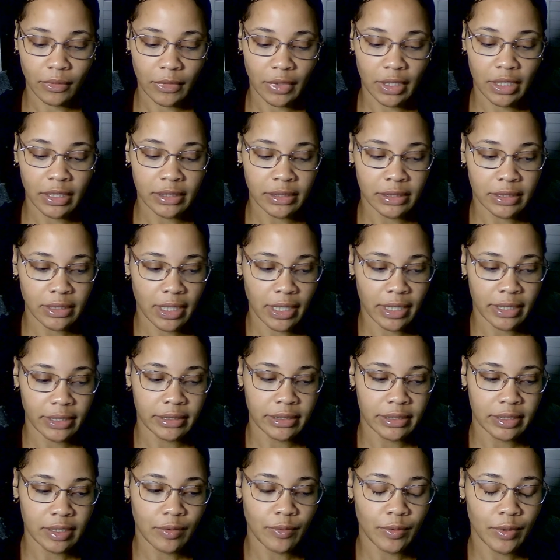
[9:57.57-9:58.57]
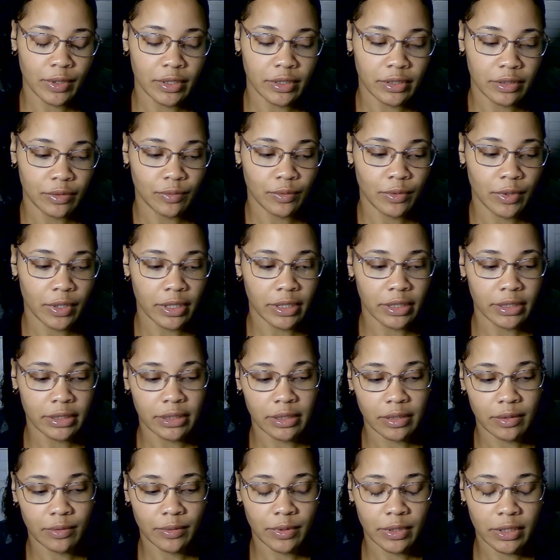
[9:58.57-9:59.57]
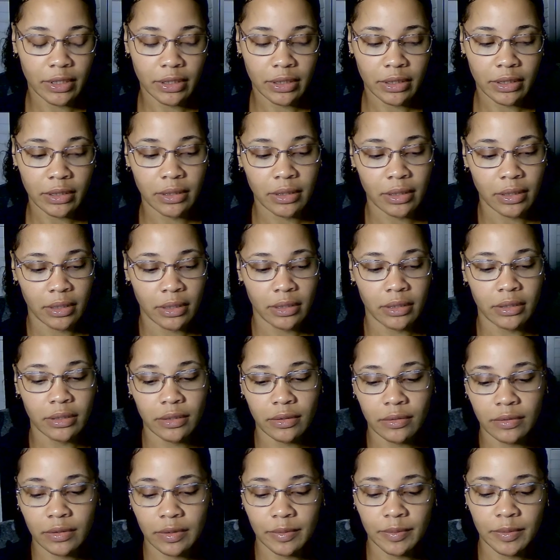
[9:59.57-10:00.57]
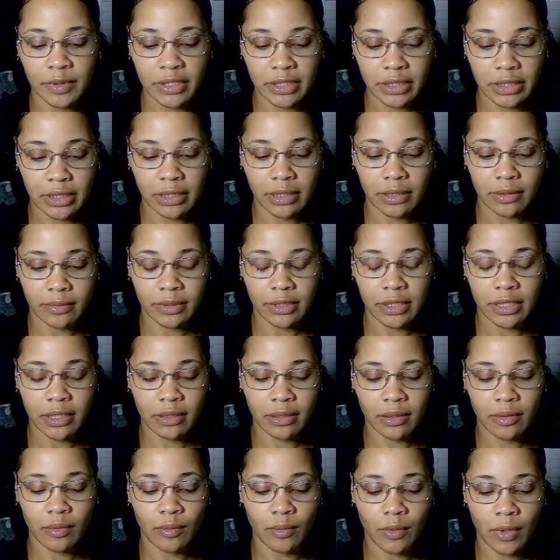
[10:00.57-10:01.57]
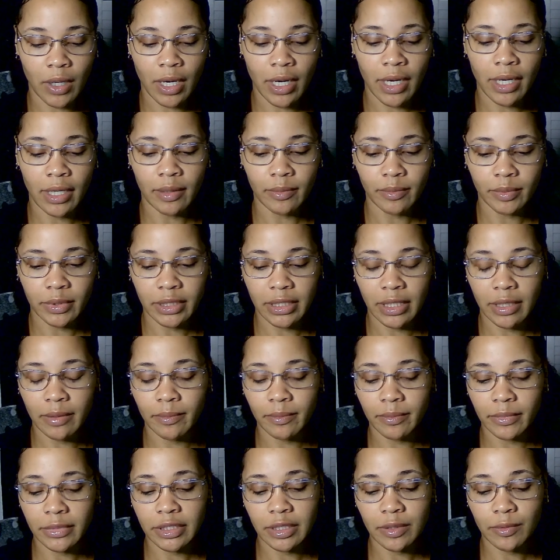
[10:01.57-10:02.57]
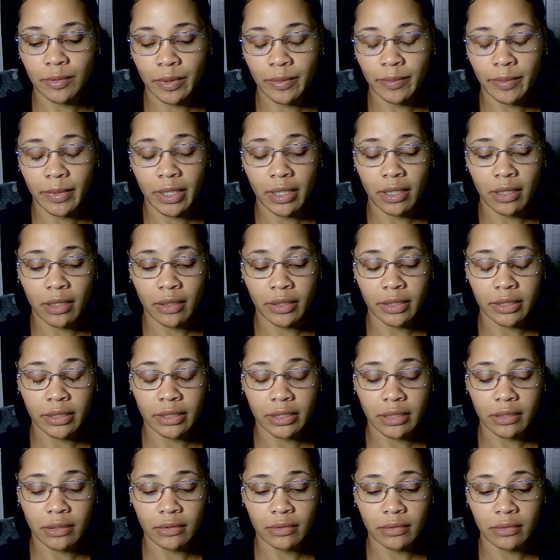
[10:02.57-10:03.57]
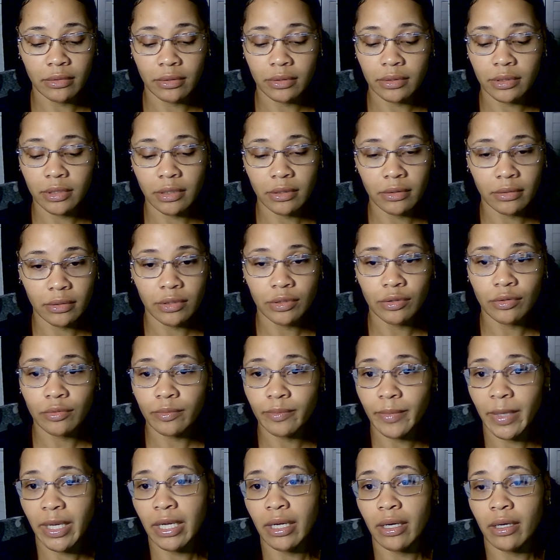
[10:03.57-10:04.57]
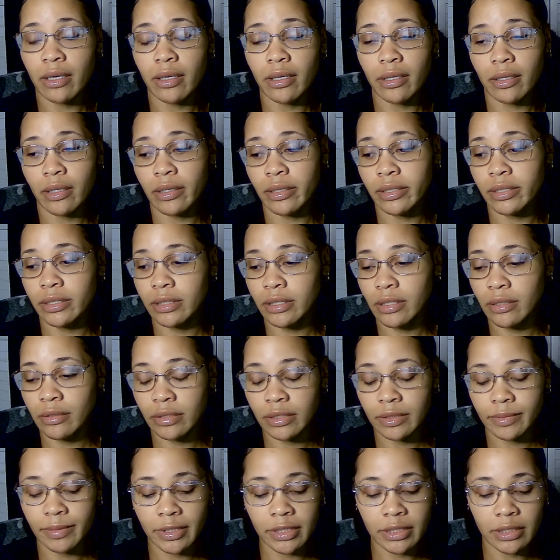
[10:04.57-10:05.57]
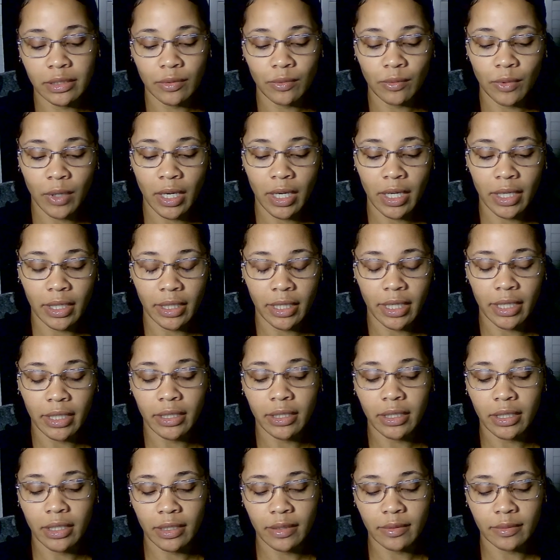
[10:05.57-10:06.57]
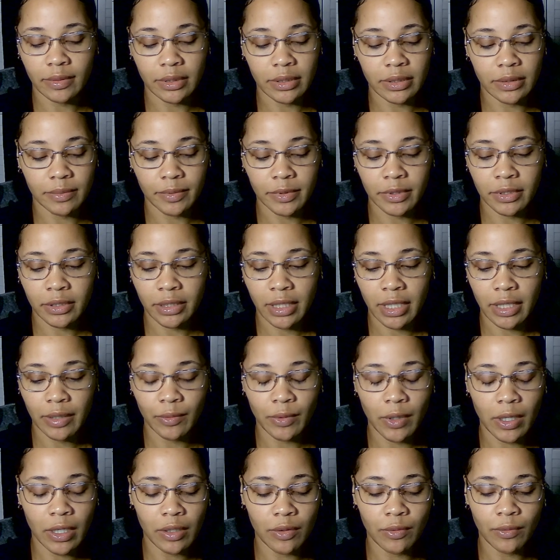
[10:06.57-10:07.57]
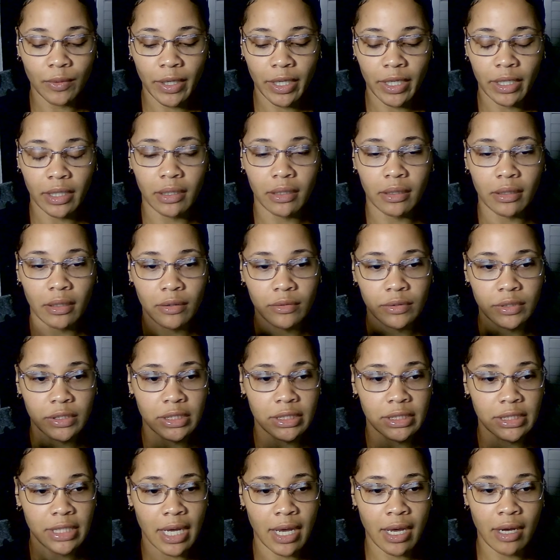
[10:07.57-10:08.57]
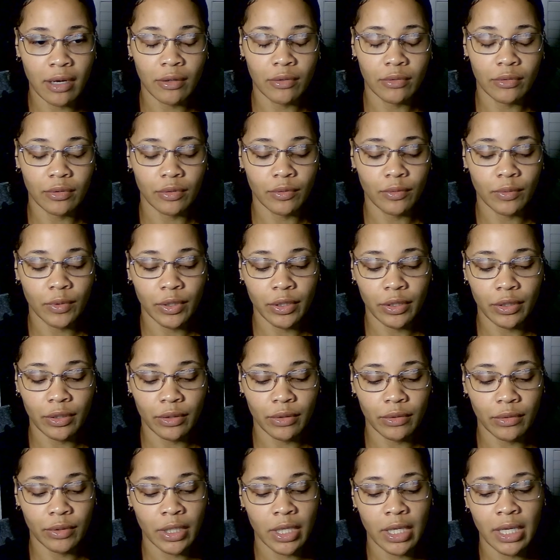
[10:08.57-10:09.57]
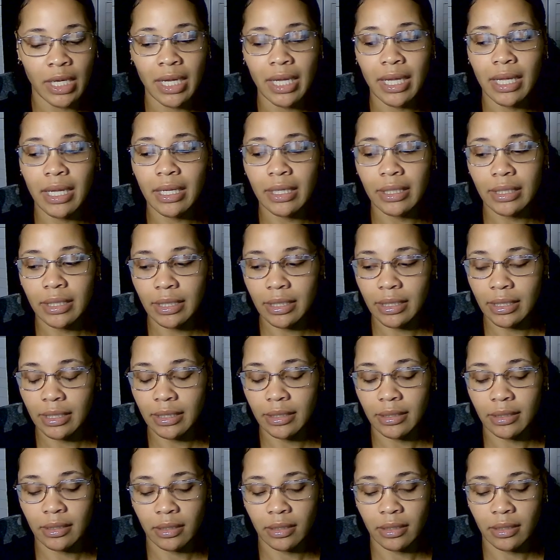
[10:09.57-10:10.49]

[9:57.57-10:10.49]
It's like someone is wanting someone to speak to them, tell them why. But they someone may already told told you may already told this person why. Eight of Cups, Spirit, like walk away, close this out, the world again.